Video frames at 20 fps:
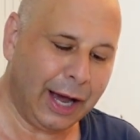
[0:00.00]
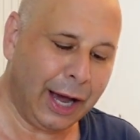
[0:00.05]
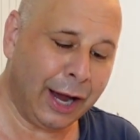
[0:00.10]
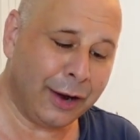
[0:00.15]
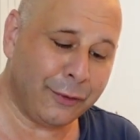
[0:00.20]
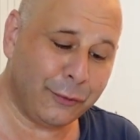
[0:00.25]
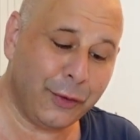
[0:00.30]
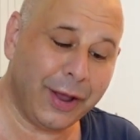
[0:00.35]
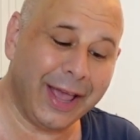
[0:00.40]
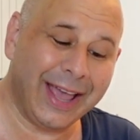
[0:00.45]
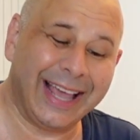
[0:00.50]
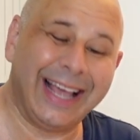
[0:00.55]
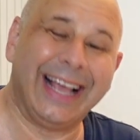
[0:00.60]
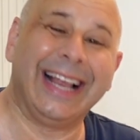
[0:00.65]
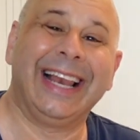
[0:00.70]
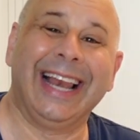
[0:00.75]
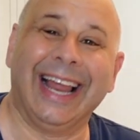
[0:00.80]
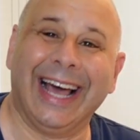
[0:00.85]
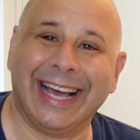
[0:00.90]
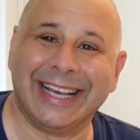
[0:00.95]
I
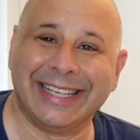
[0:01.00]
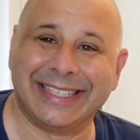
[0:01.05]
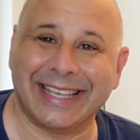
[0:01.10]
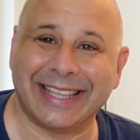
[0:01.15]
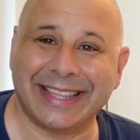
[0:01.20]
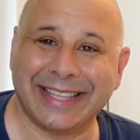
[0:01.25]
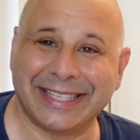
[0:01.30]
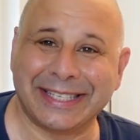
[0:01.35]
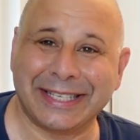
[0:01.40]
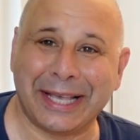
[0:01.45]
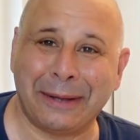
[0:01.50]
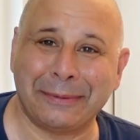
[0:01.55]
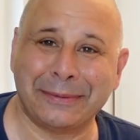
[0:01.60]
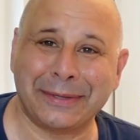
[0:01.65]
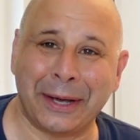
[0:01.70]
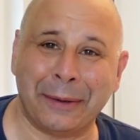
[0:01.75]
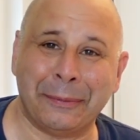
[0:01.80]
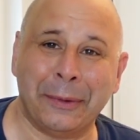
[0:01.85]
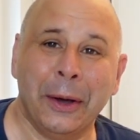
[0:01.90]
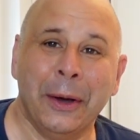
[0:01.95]
realize at the same
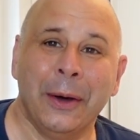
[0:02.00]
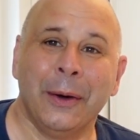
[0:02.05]
time